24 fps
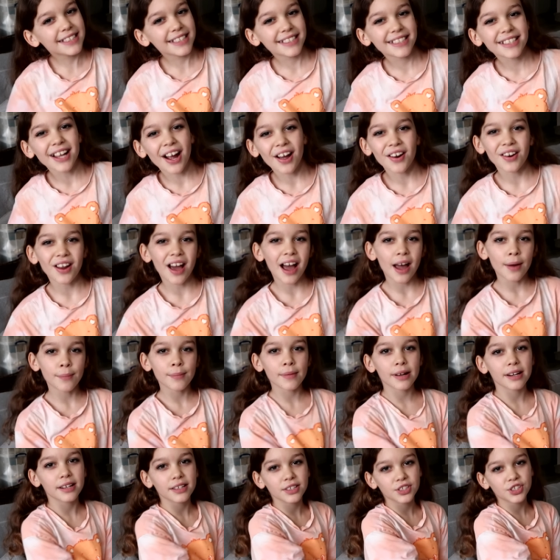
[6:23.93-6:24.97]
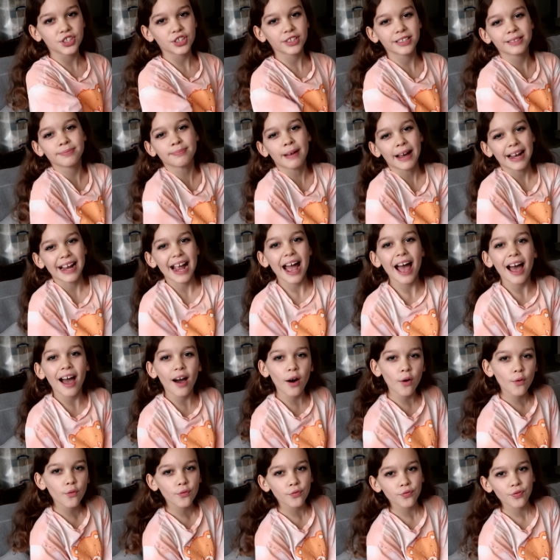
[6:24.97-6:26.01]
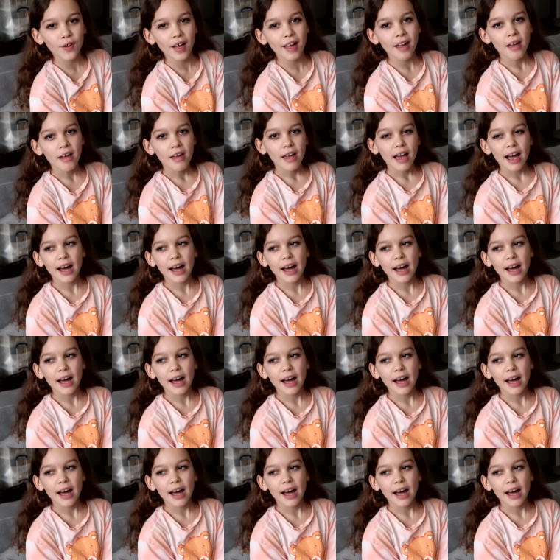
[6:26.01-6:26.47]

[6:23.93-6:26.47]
is done, I'm gonna choose my outfit